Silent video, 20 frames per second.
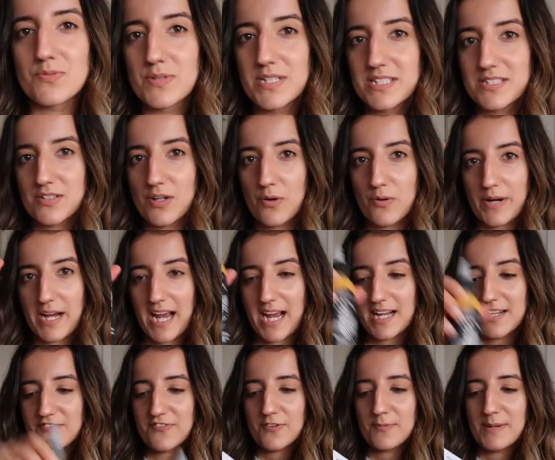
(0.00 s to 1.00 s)
was
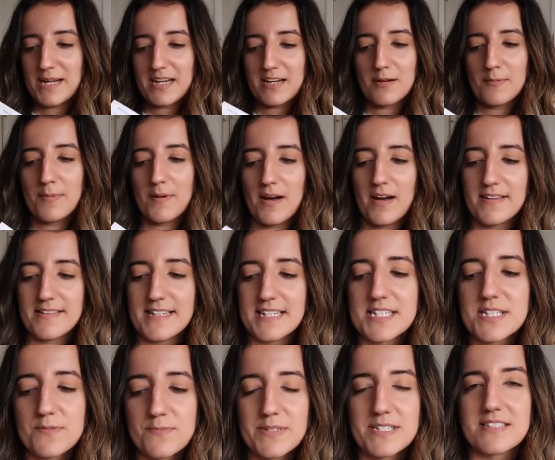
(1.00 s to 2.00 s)
okay for me to have bought
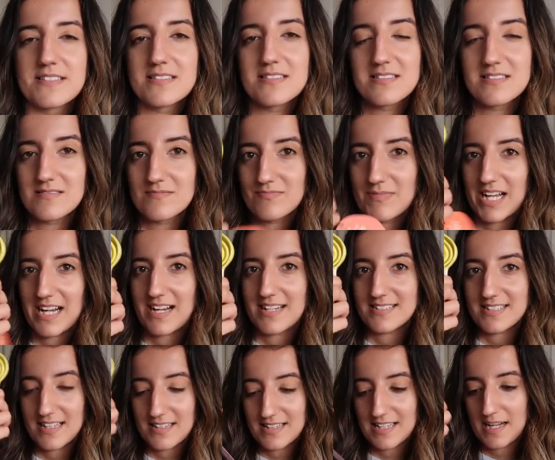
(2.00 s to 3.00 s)
this was like i
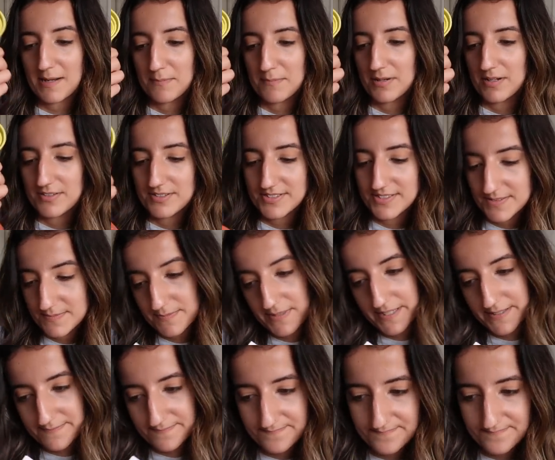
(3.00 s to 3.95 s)
said the impulse but